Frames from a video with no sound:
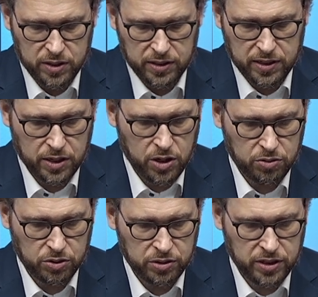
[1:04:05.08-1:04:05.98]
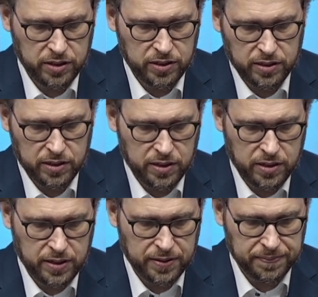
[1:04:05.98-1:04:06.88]
is a code unit
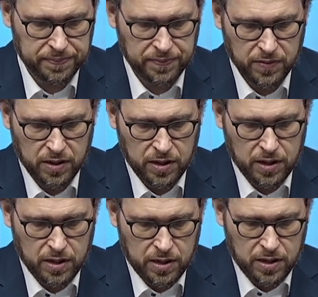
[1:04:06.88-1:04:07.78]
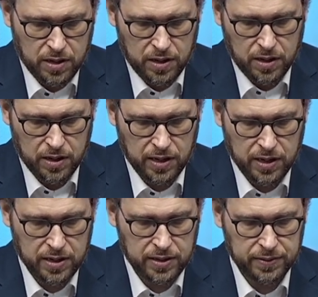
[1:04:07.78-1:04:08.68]
in
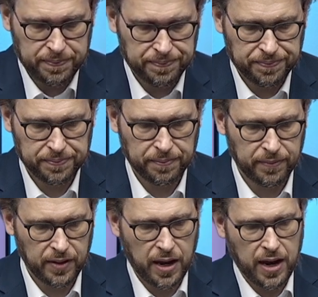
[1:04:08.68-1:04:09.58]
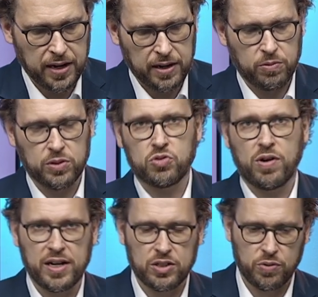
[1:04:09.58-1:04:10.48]
AL. And it will
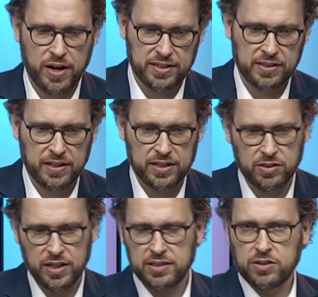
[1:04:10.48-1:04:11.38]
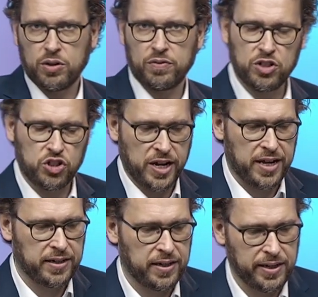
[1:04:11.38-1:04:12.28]
try to answer that. So that's sort of the
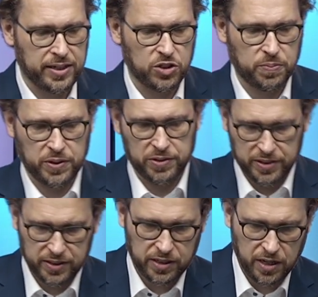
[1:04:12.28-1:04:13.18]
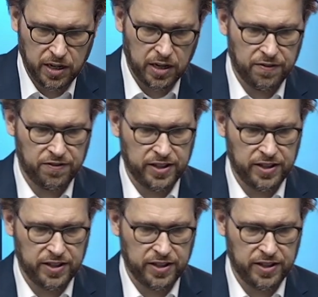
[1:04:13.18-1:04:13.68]
chat experience of